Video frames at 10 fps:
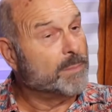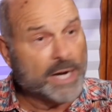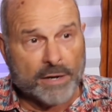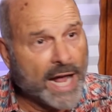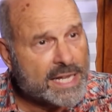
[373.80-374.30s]

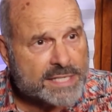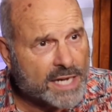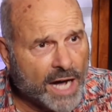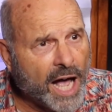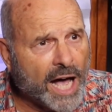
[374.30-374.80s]
better ask
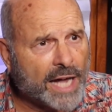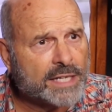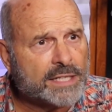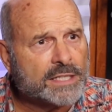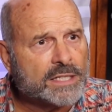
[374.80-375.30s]
God,
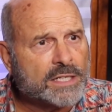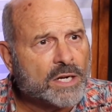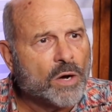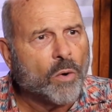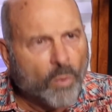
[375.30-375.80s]

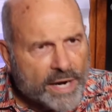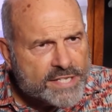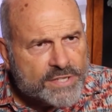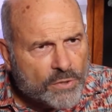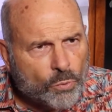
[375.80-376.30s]
what
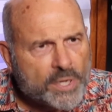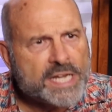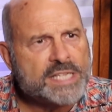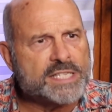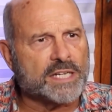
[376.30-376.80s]
is the
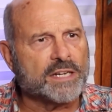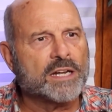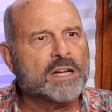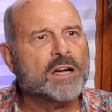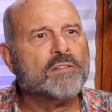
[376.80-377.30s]
reason
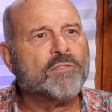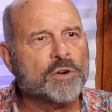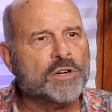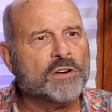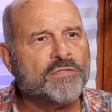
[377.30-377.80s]
for
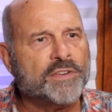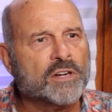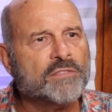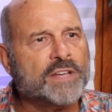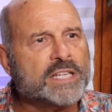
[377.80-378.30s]
your
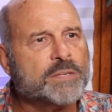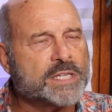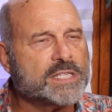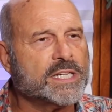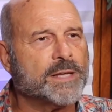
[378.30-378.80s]
fear of
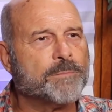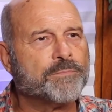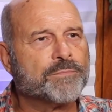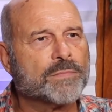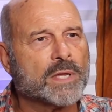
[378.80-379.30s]
intimacy?
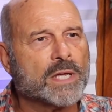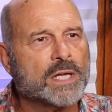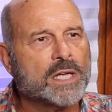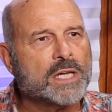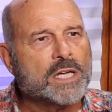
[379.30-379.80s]

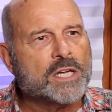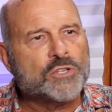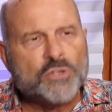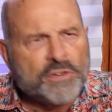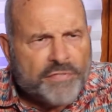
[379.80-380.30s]

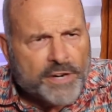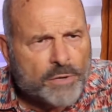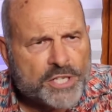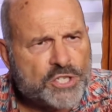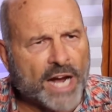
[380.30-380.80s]
Do you fear
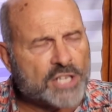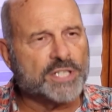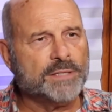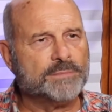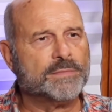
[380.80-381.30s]

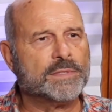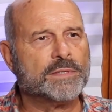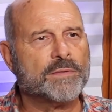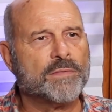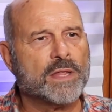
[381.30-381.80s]
rejection?
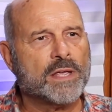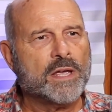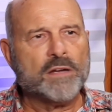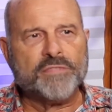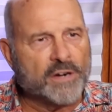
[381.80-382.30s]

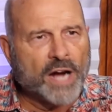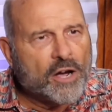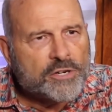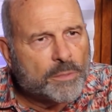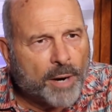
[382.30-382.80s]
Fear
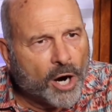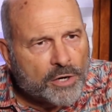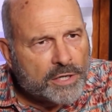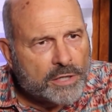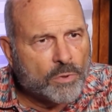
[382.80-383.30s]
how your
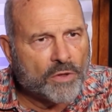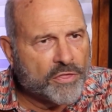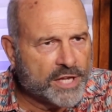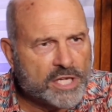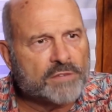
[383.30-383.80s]
partner will
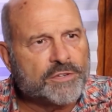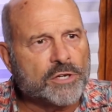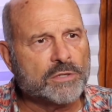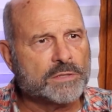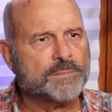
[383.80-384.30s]
think of
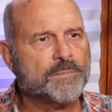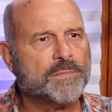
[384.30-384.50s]
you?